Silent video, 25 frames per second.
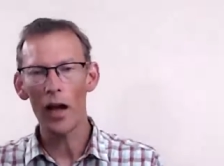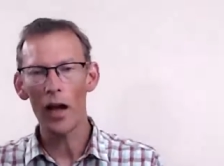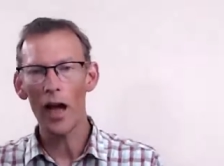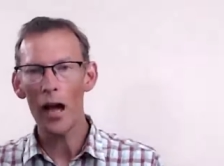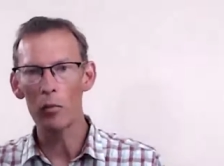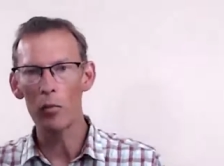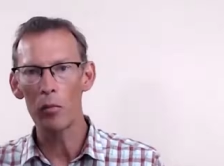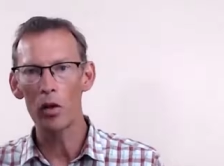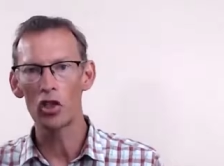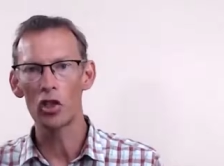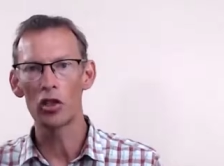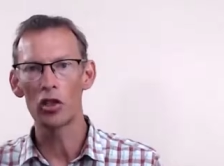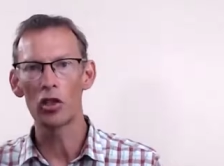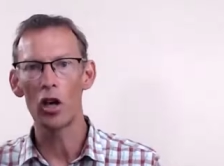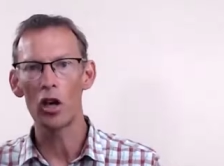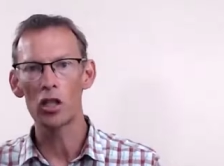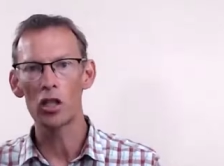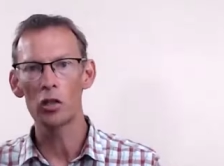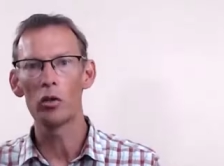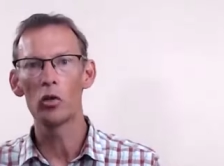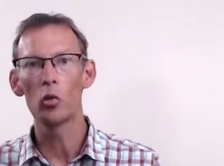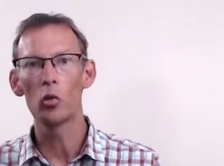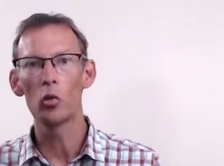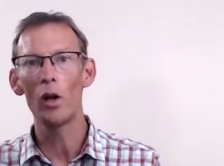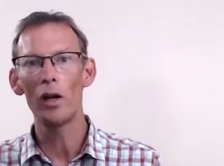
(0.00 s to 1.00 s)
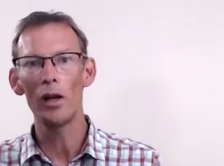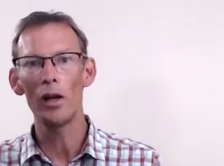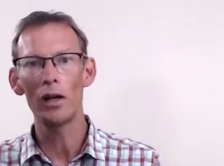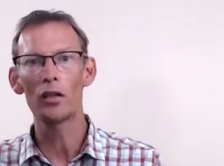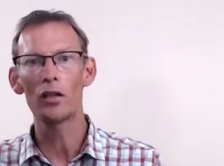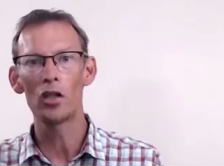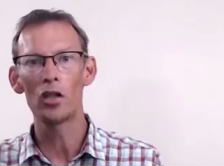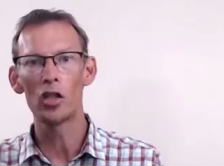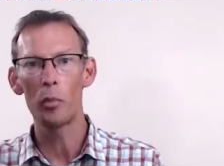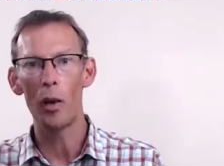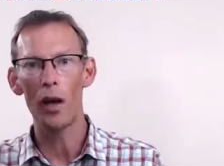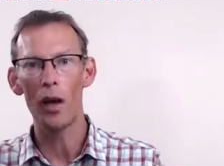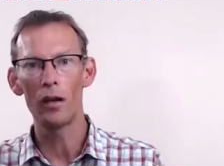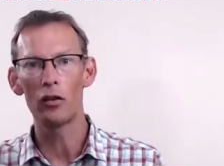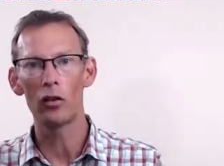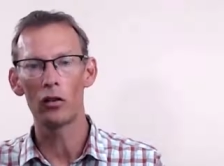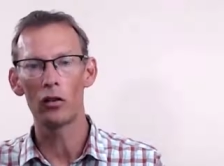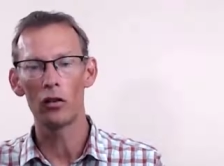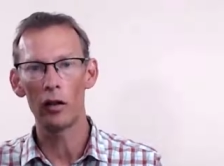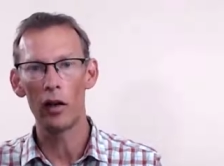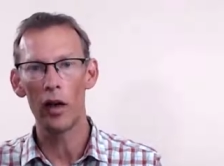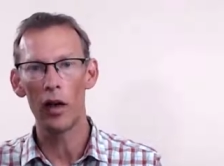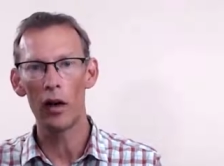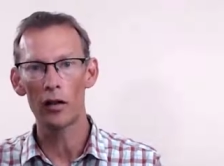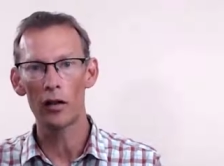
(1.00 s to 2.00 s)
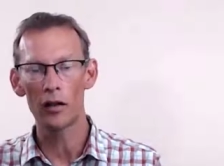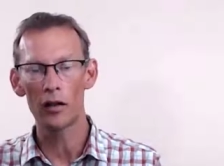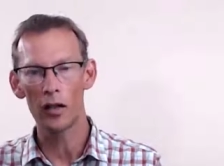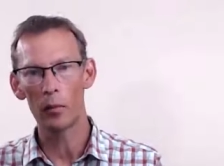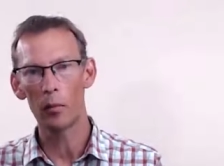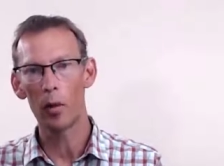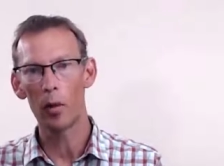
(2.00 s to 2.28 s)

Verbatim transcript: how much a customer is willing to spend on a latte.